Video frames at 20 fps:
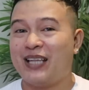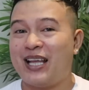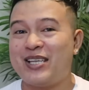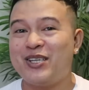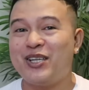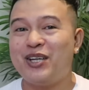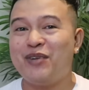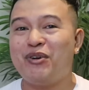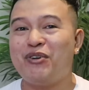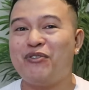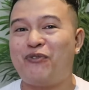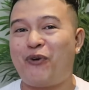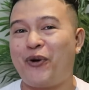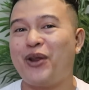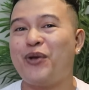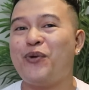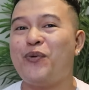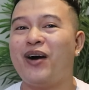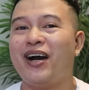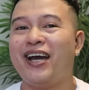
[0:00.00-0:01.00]
lesson number
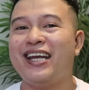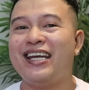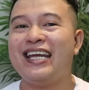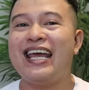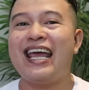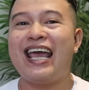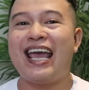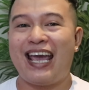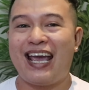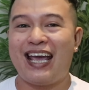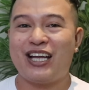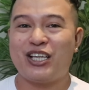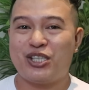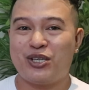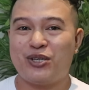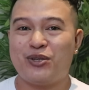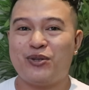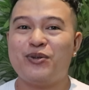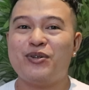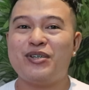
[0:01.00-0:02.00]
41
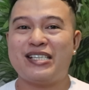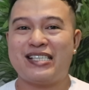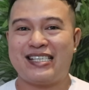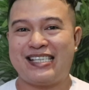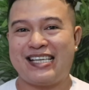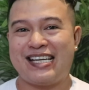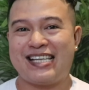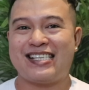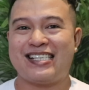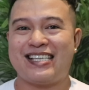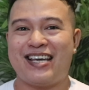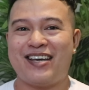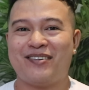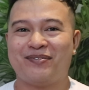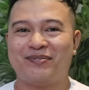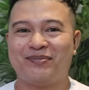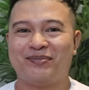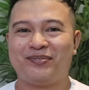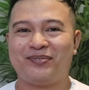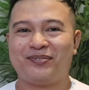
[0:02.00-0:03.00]
to
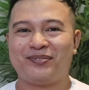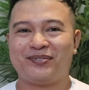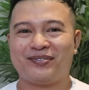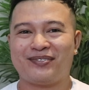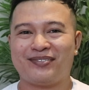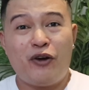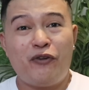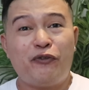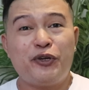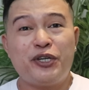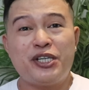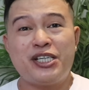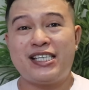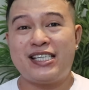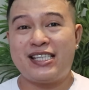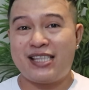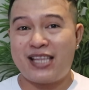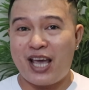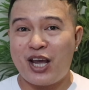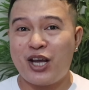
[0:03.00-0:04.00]
60. Now for
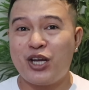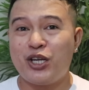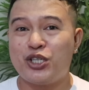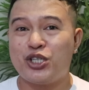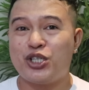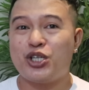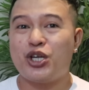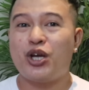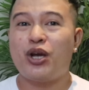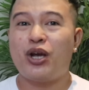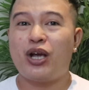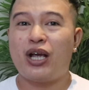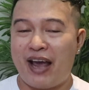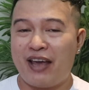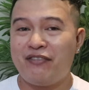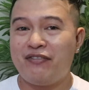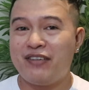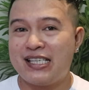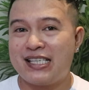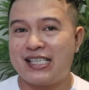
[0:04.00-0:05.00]
stage
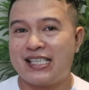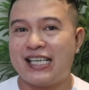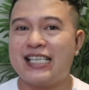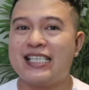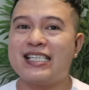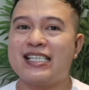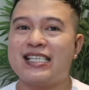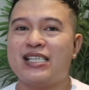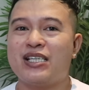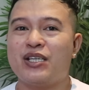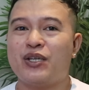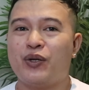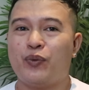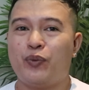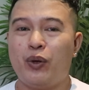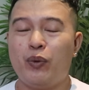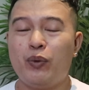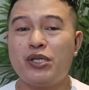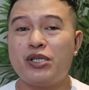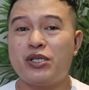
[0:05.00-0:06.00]
5 and 6,
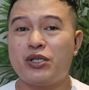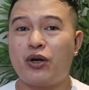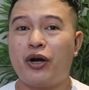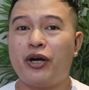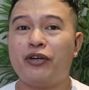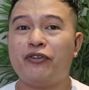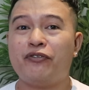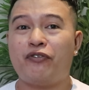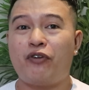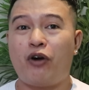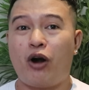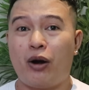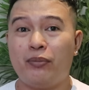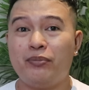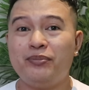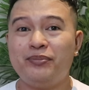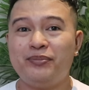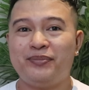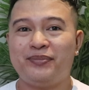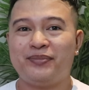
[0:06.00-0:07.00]
we will start
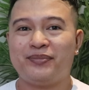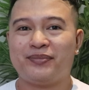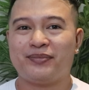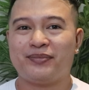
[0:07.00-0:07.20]
from